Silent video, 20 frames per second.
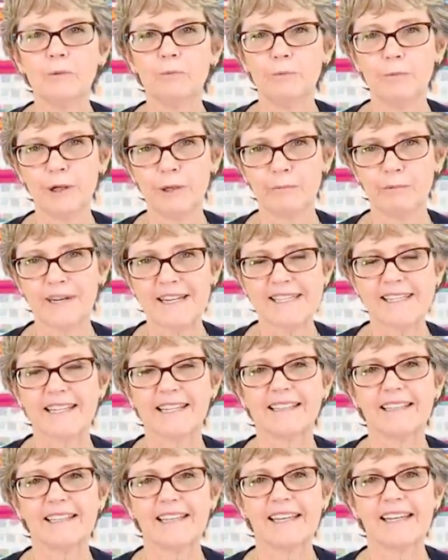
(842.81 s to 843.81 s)
We
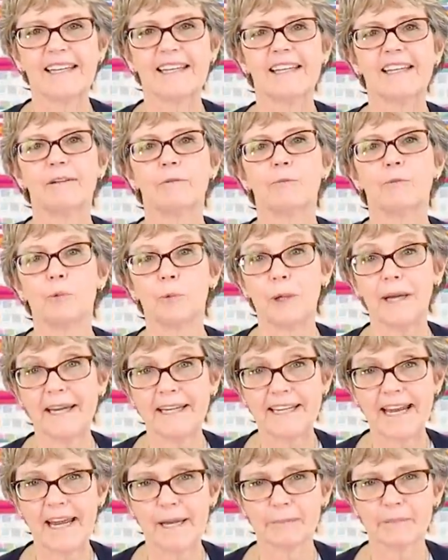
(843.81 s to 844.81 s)
recently
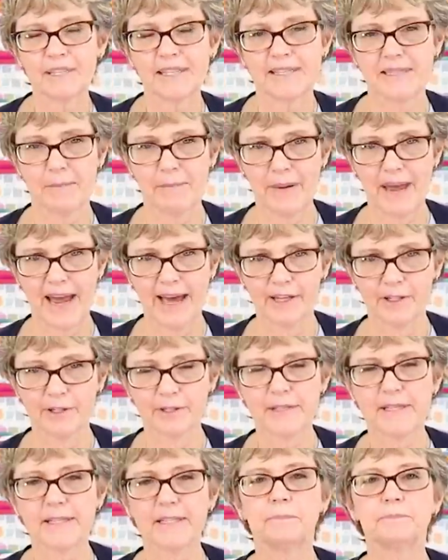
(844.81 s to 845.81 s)
renamed some
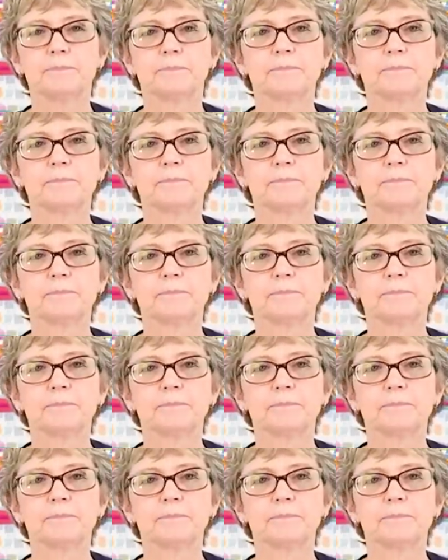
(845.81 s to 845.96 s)
patterns,